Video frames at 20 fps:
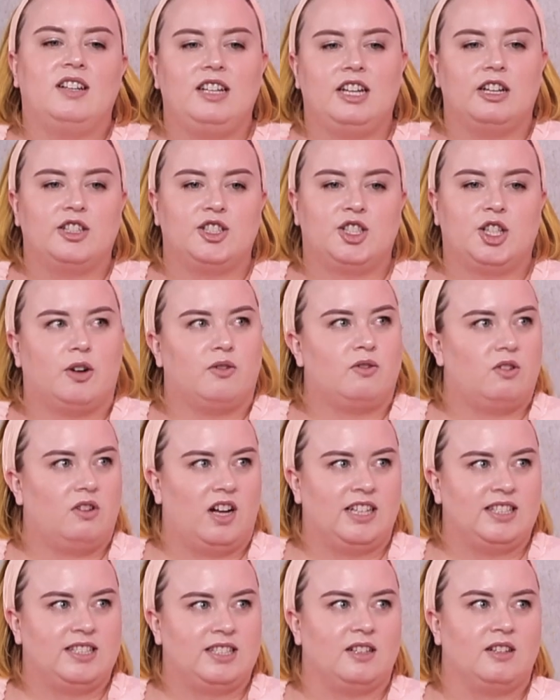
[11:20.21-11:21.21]
get a general
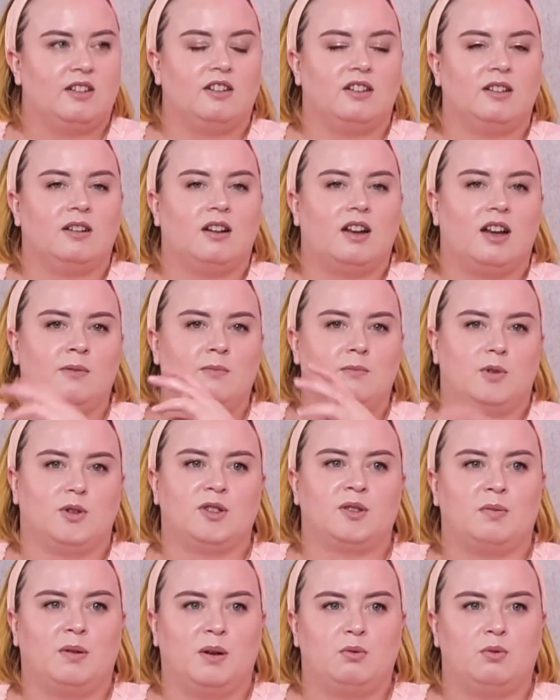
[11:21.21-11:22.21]
idea and
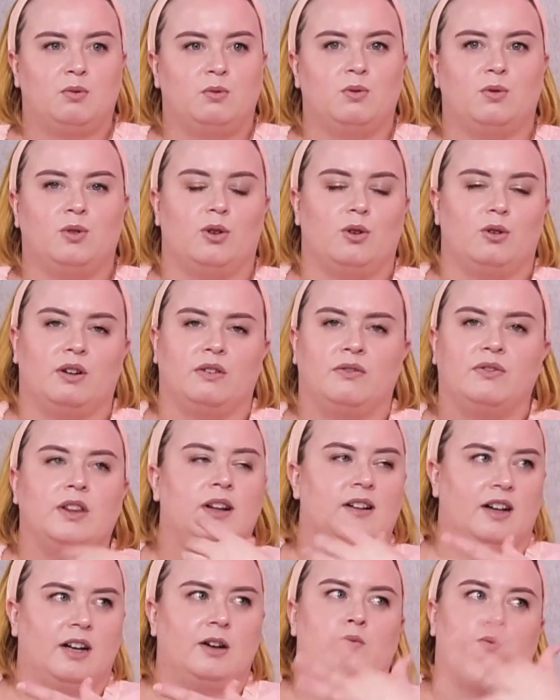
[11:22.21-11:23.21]
most people will know if
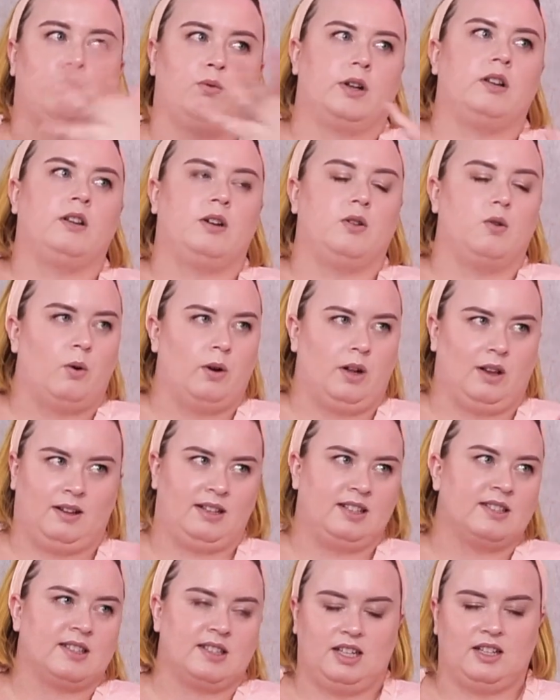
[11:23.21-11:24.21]
they're like really
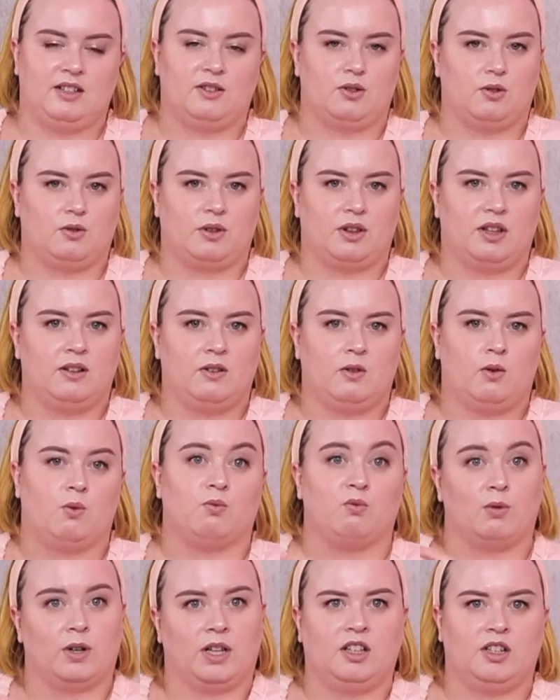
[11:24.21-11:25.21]
oily skinned or
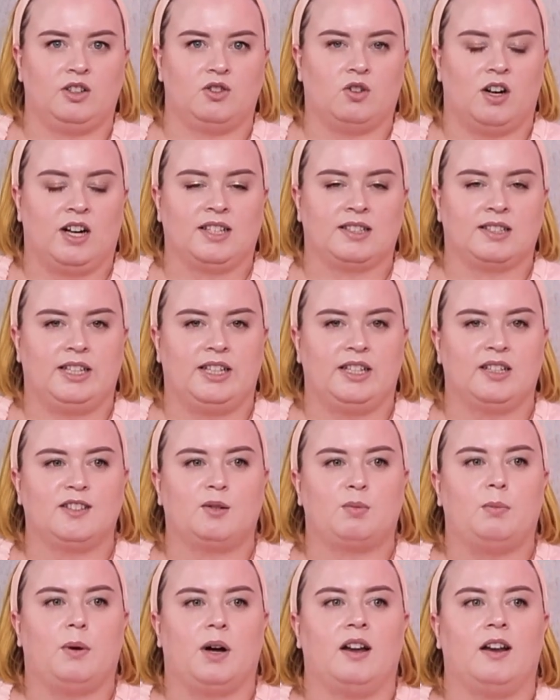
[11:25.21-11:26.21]
really dry
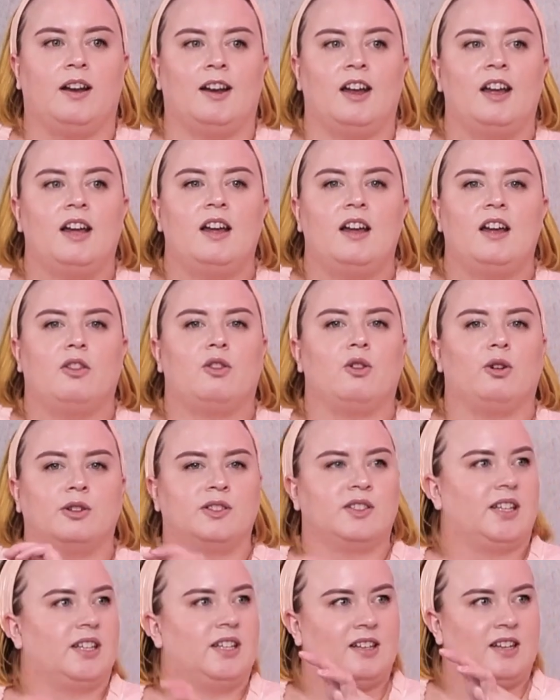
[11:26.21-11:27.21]
skinned, but
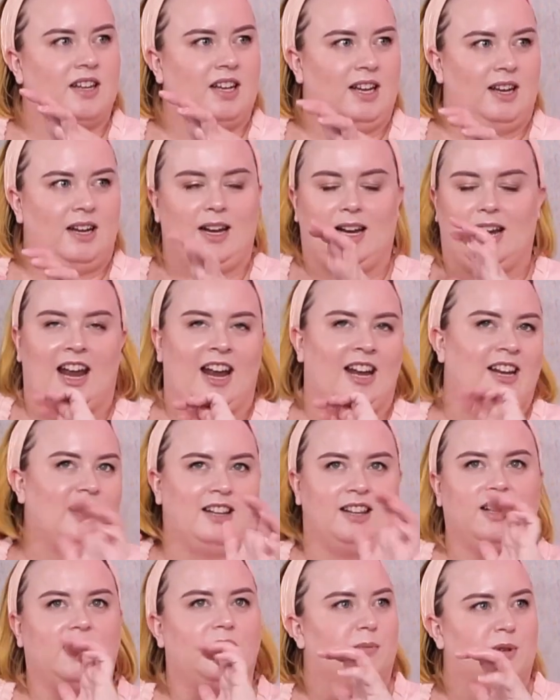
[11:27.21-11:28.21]
those like
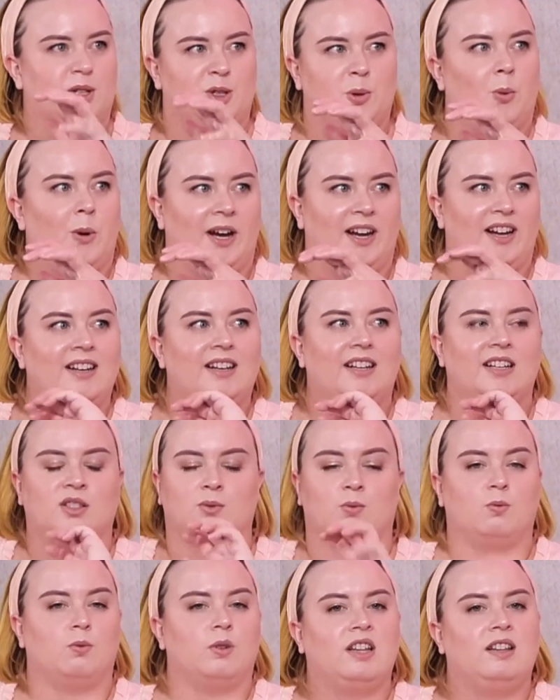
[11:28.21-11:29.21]
anything in between,
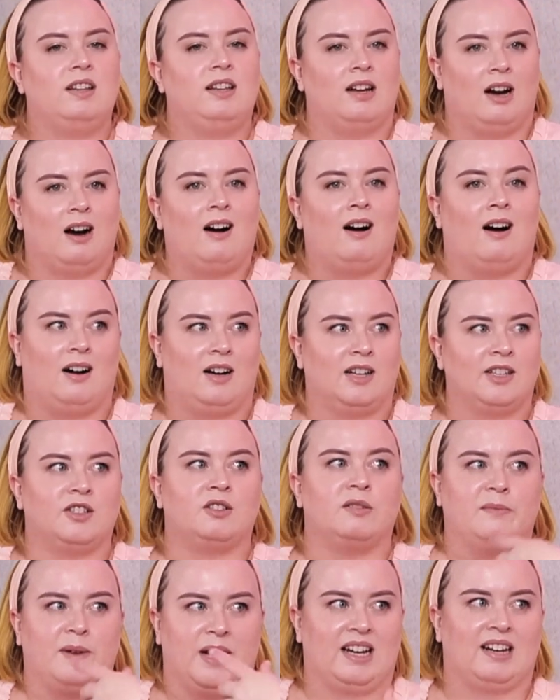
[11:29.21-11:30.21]
it's really hard
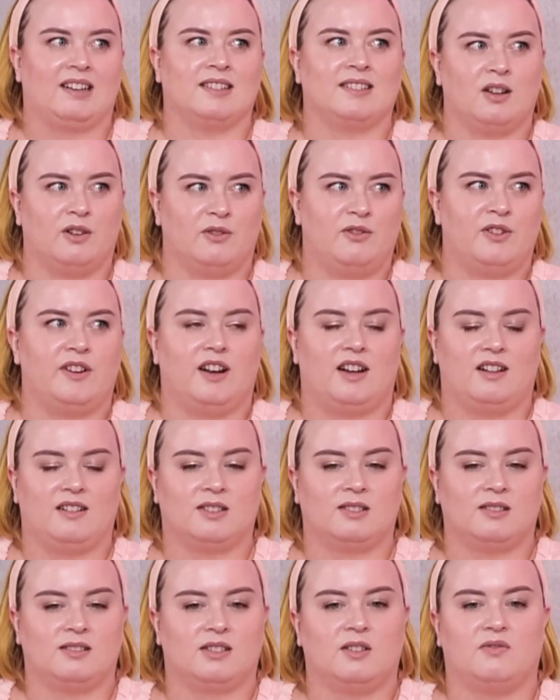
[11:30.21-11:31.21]
to make a
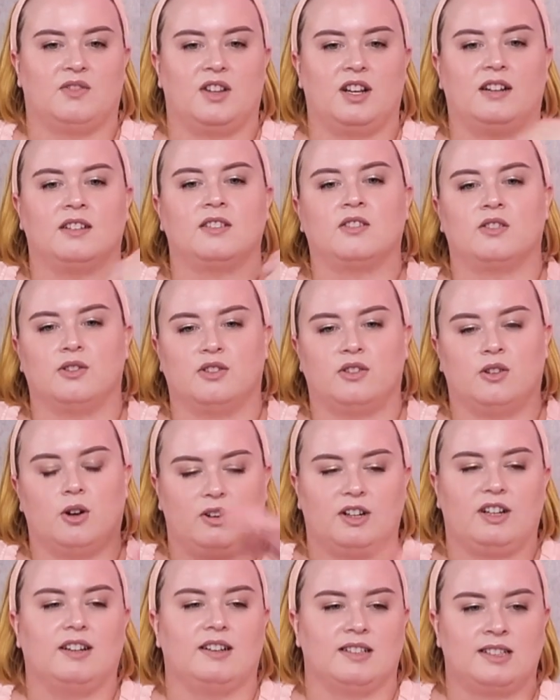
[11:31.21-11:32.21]
self-analysis of that. So go
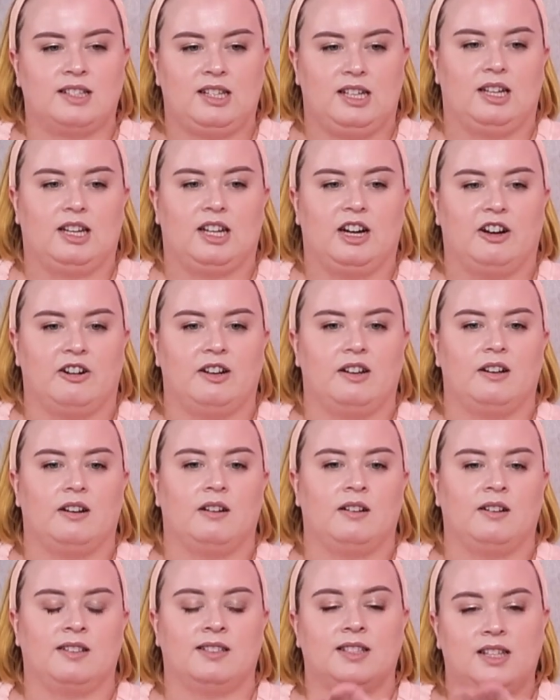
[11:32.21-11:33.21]
and get
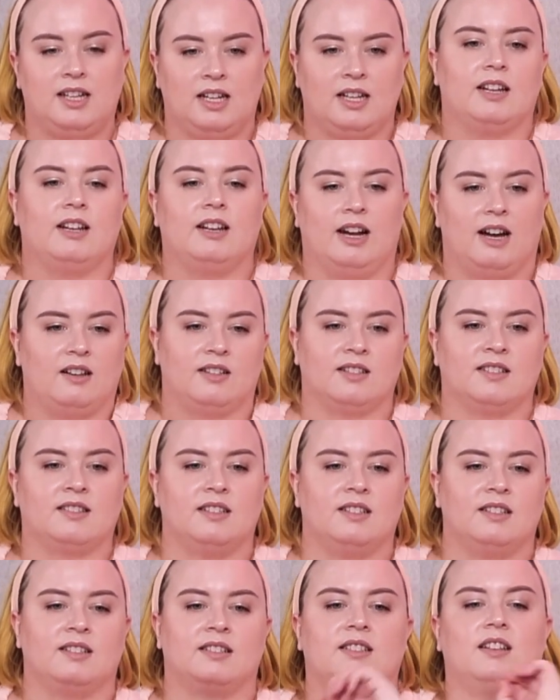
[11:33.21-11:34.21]
a skin
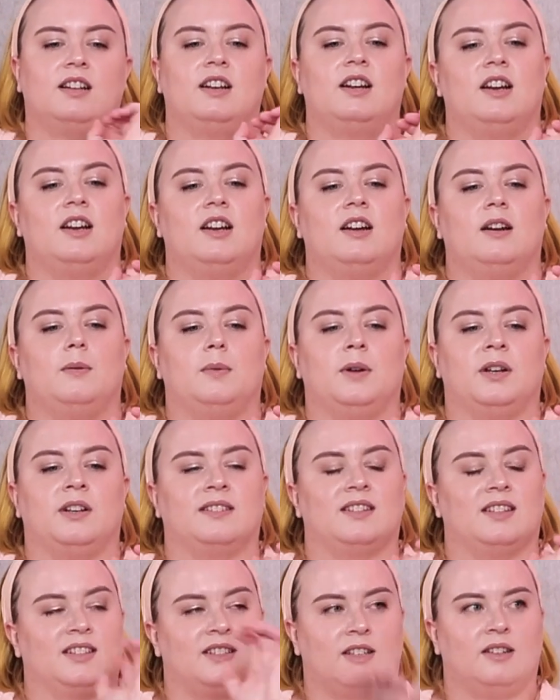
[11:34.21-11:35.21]
analysis
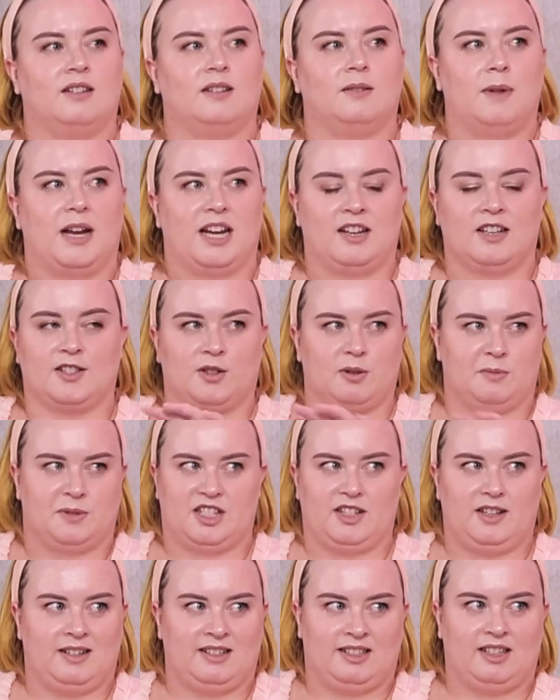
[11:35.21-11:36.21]
because that's going to make it so
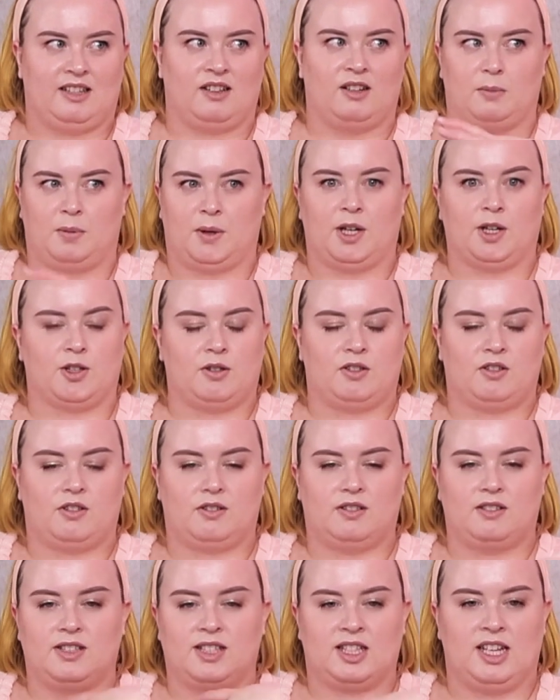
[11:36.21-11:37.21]
much easier to pick
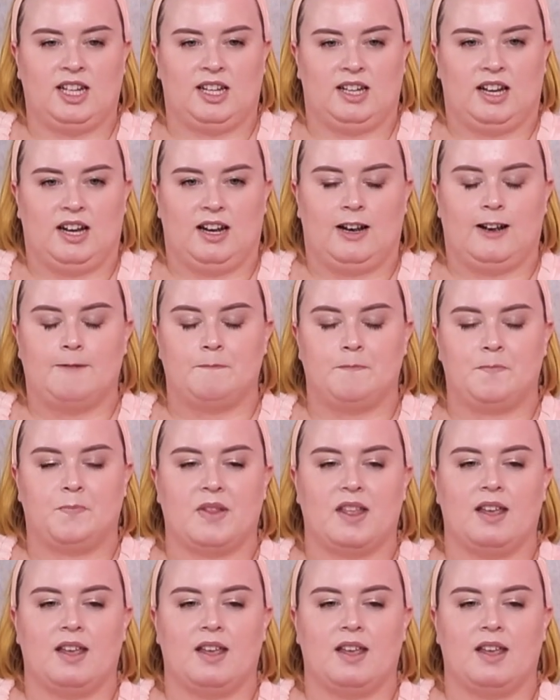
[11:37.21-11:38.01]
skincare.